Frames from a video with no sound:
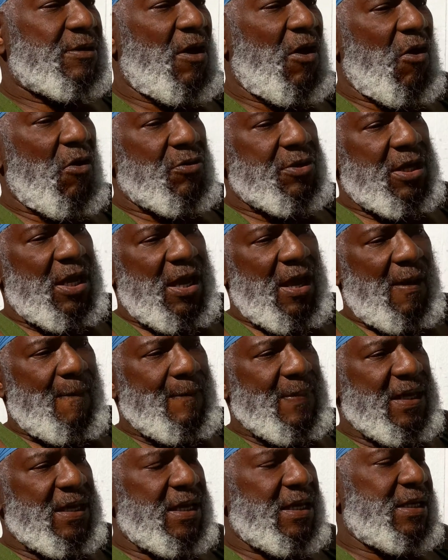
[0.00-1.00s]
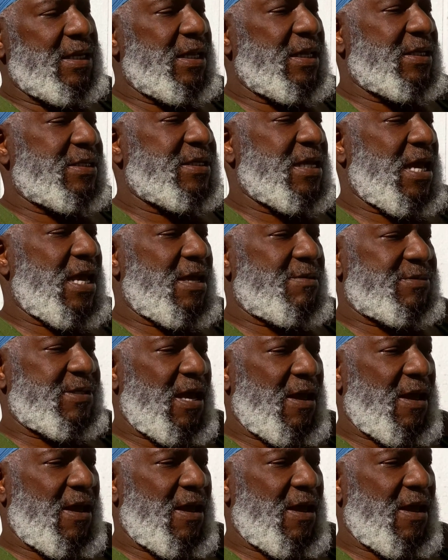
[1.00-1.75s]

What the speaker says: Oh yeah.